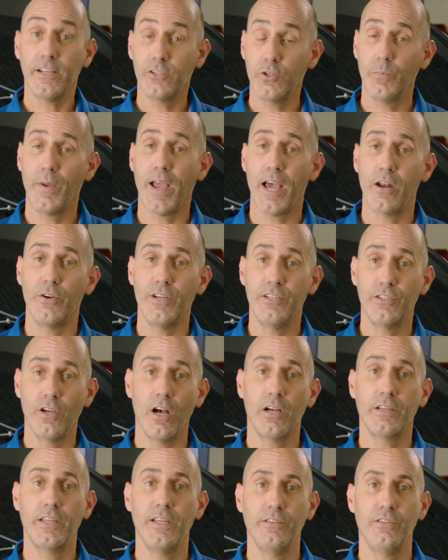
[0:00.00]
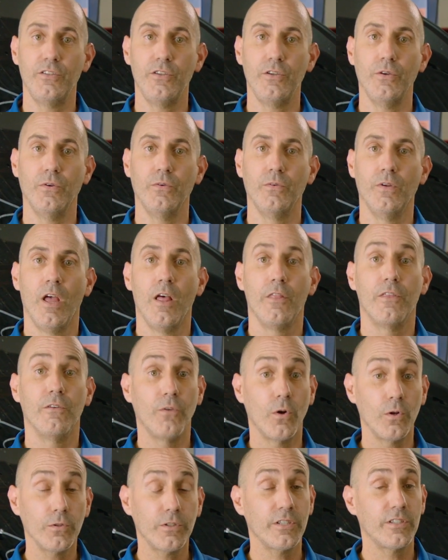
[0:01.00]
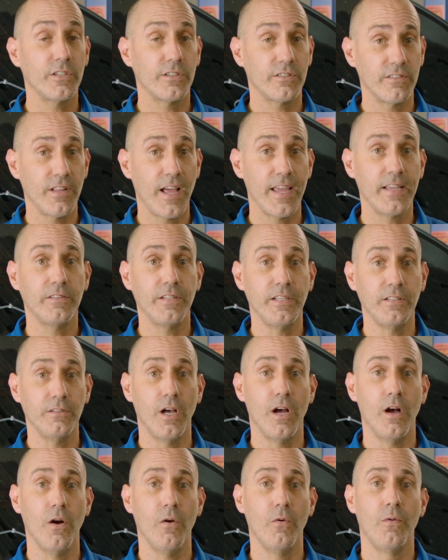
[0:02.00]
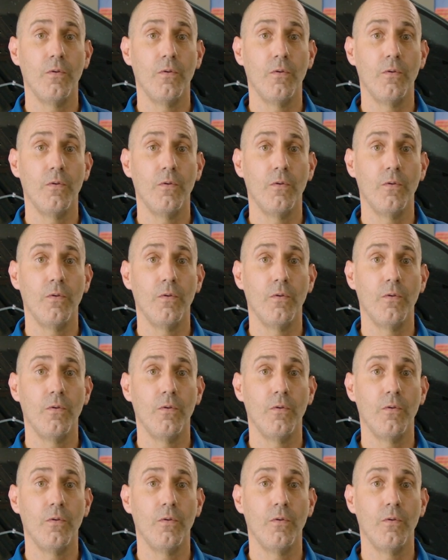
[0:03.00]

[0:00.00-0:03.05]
That's your battery talking to you. The voltage is likely low.